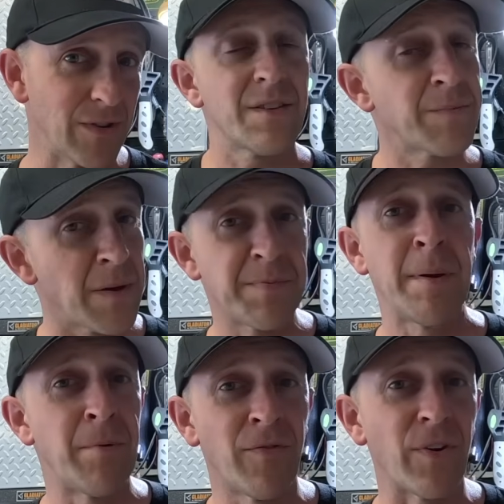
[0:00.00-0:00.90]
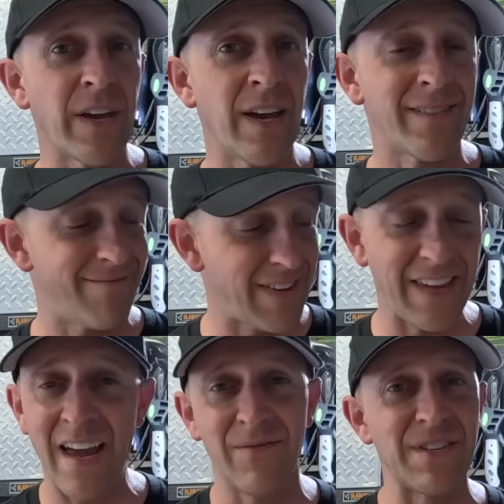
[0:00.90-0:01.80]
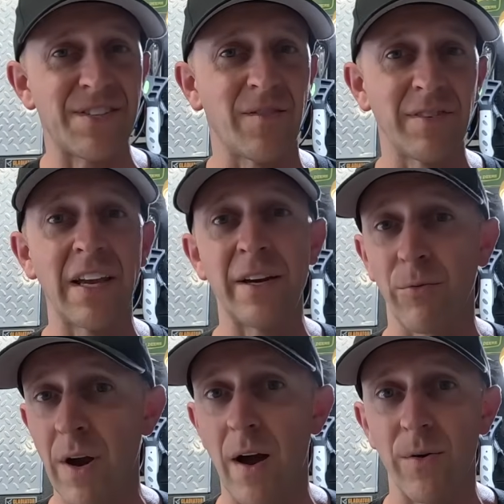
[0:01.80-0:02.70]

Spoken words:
Sometimes people forget that they have this stuff laying around.